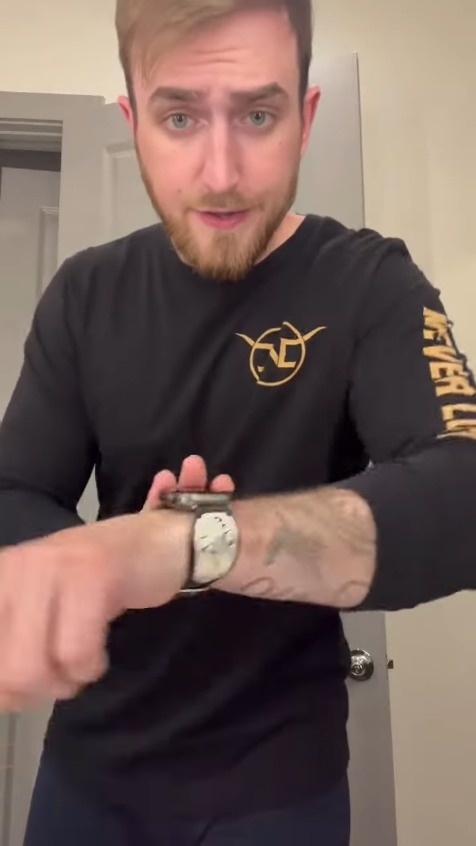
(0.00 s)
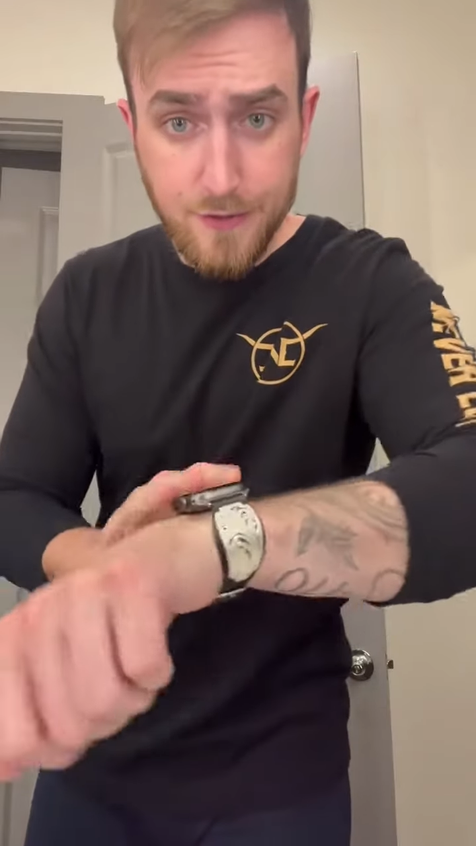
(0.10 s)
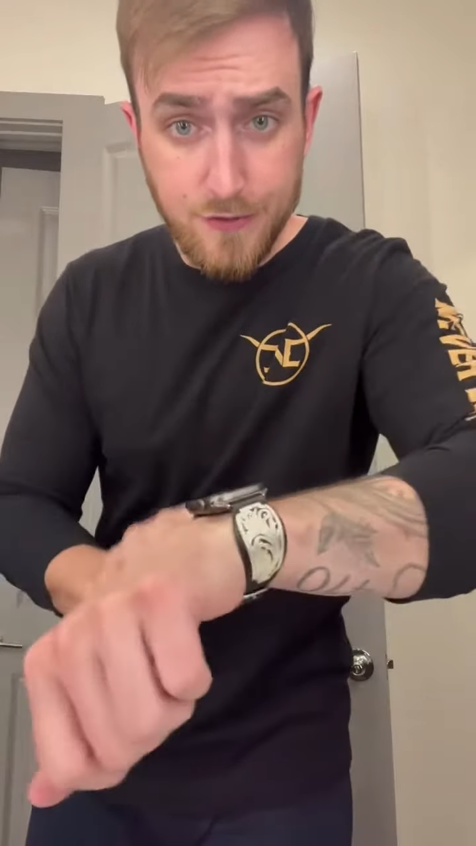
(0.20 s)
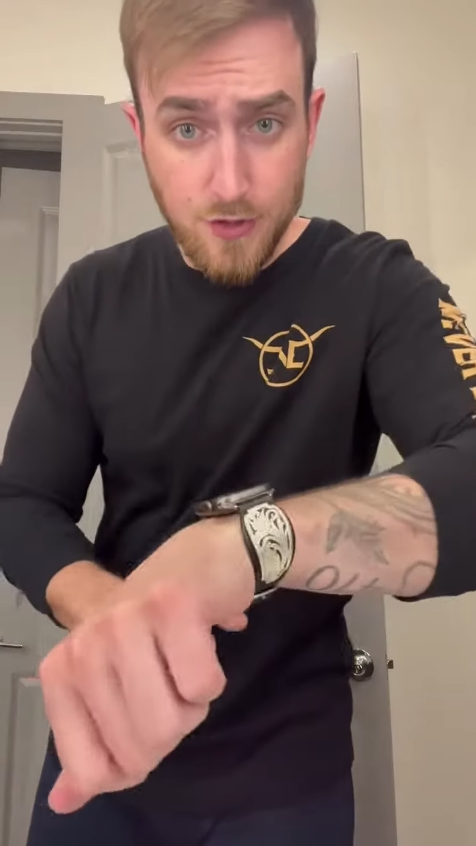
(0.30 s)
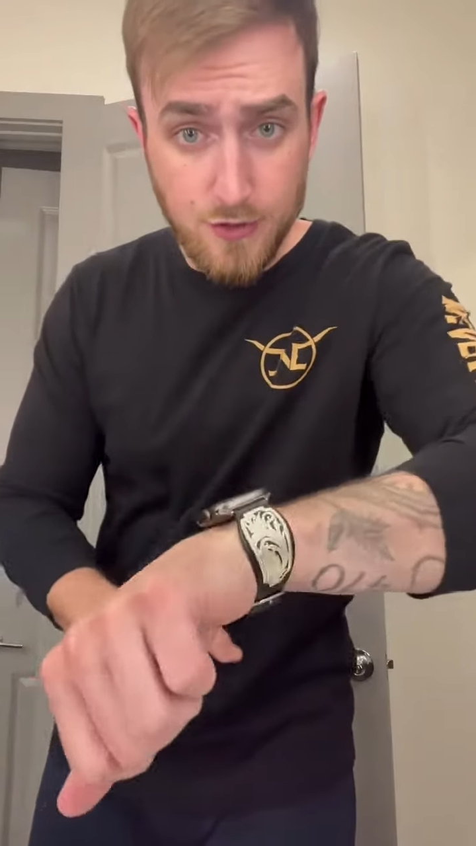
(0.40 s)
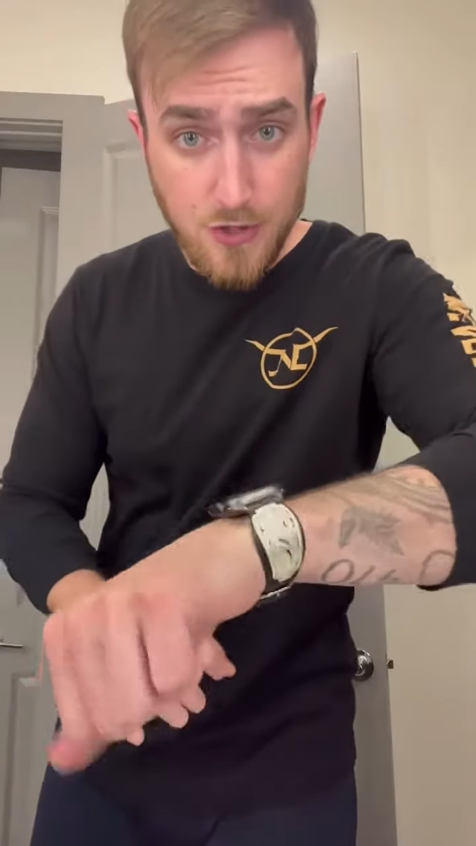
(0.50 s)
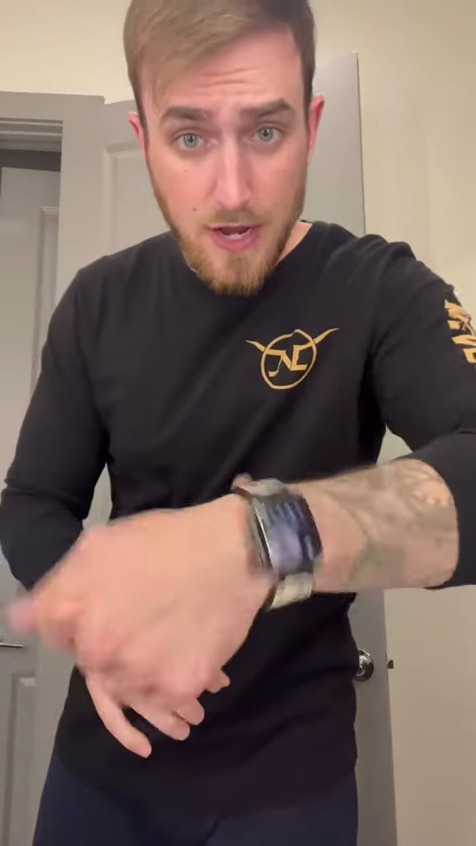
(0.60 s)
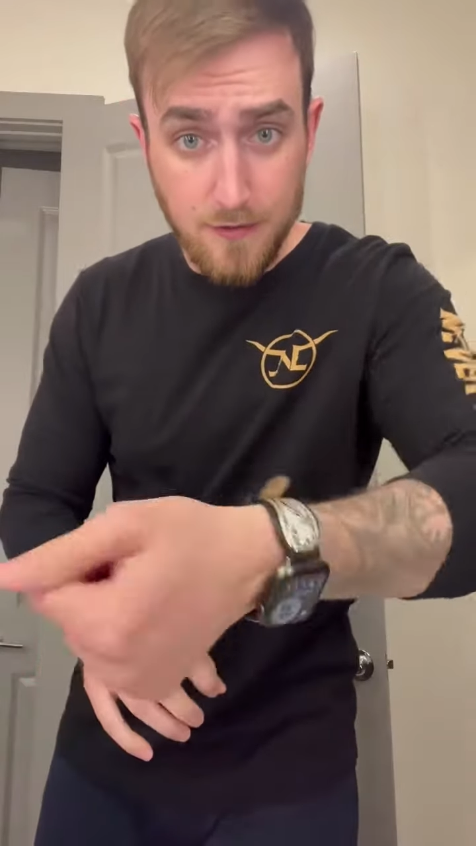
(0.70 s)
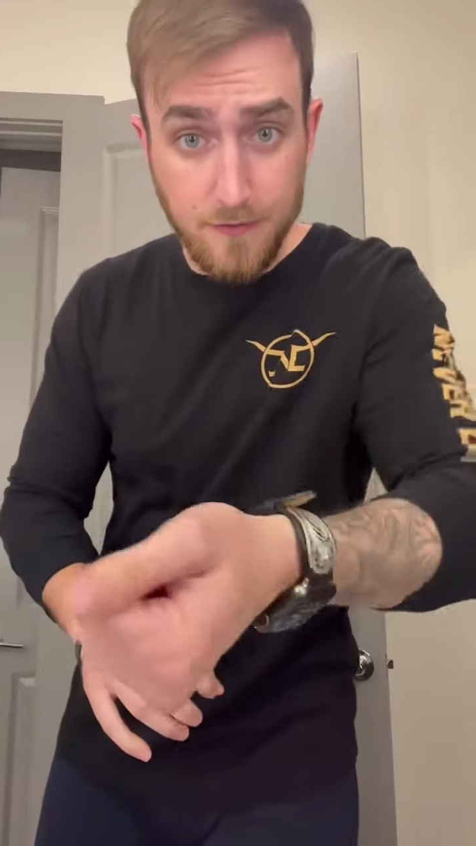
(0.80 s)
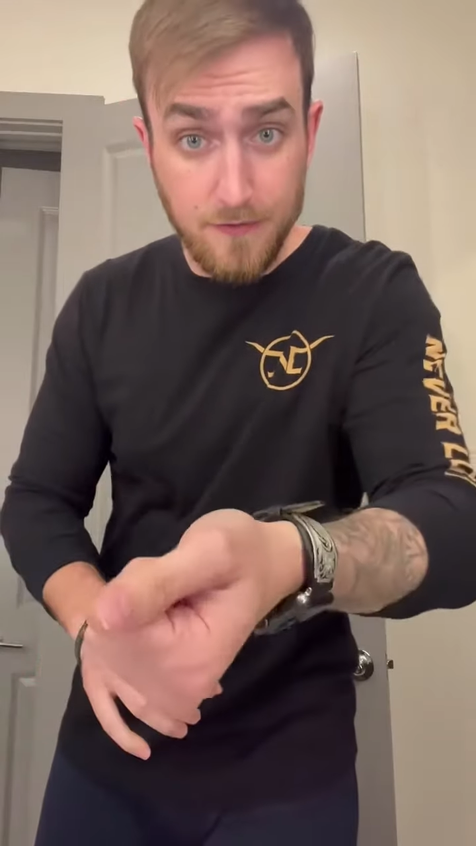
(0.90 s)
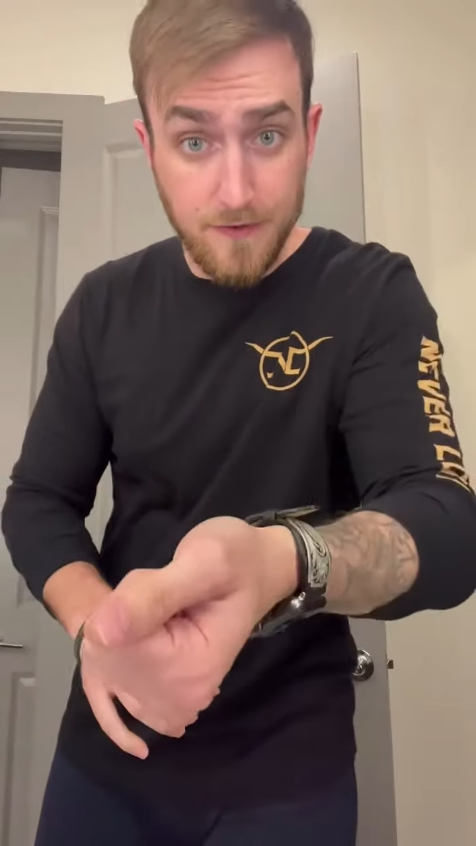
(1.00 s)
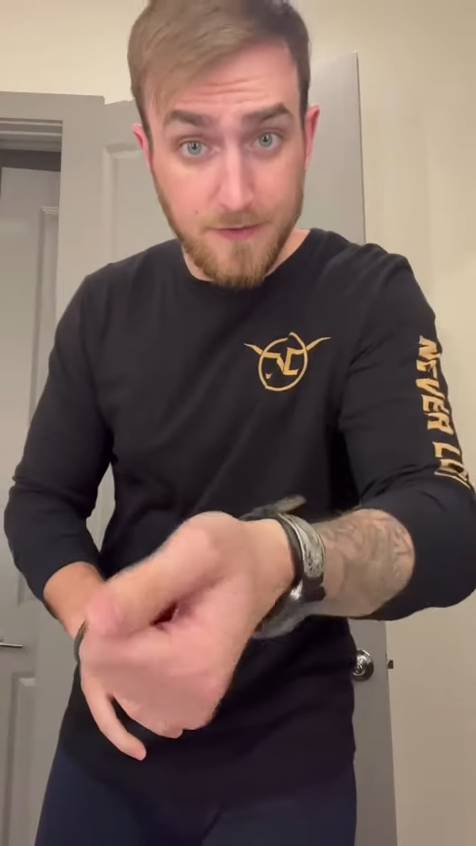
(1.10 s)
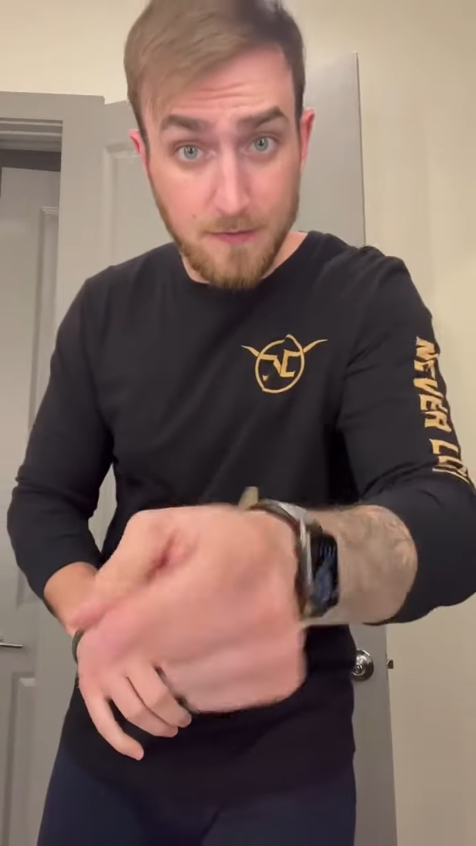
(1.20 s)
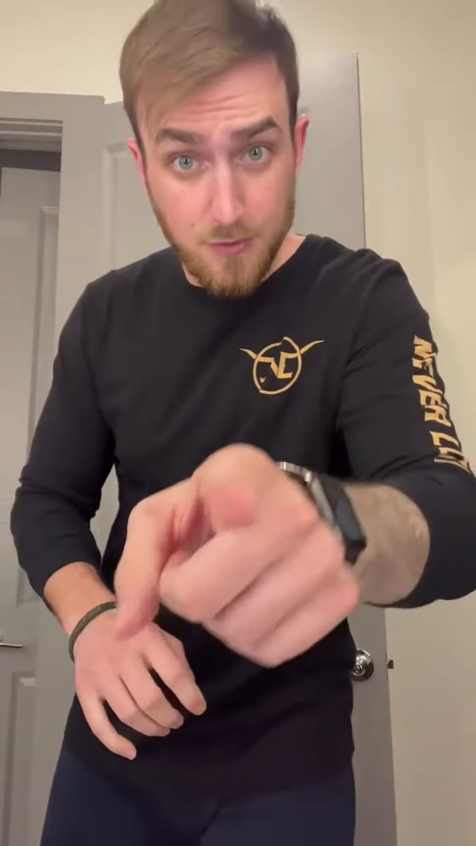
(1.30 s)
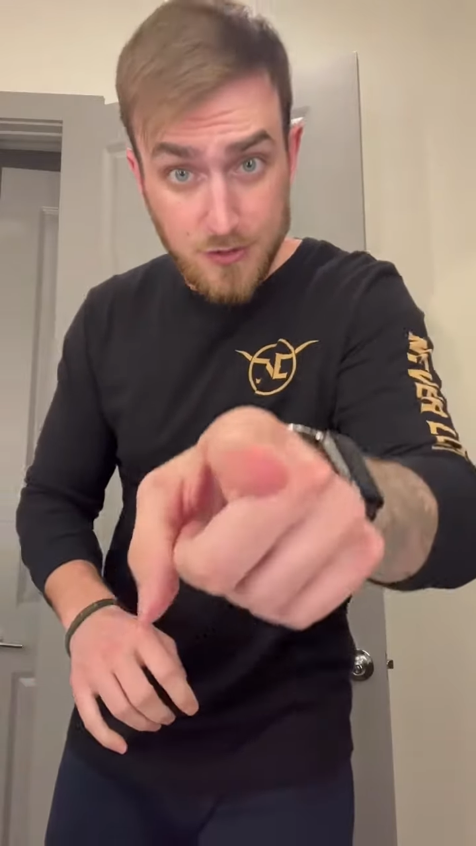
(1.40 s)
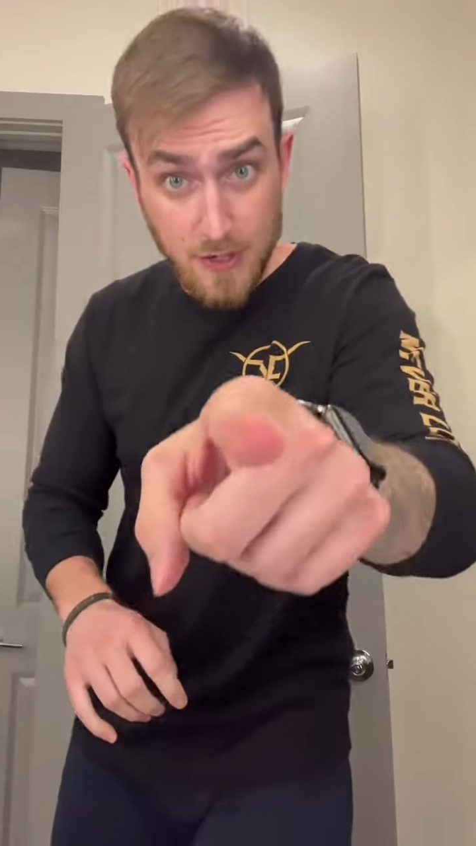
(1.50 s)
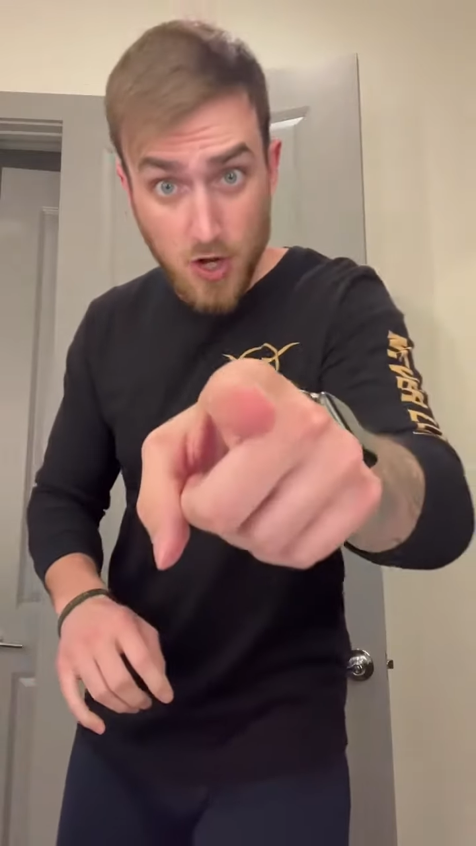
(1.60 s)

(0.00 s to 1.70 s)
use code TRADER for 15%